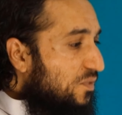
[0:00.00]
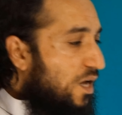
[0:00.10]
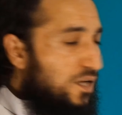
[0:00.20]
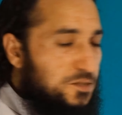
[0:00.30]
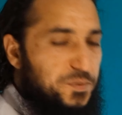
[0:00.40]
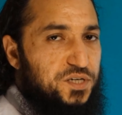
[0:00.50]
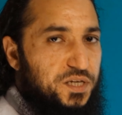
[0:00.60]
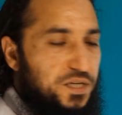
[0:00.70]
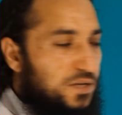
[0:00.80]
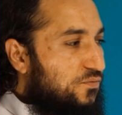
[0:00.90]
and
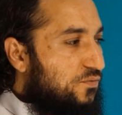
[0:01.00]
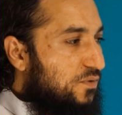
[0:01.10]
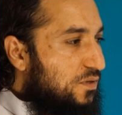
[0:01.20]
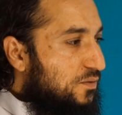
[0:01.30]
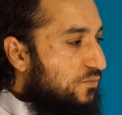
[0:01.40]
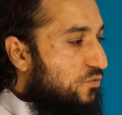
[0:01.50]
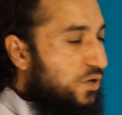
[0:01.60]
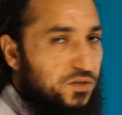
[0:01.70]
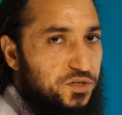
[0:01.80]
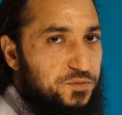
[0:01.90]
especially if for
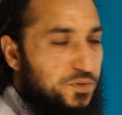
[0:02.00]
English,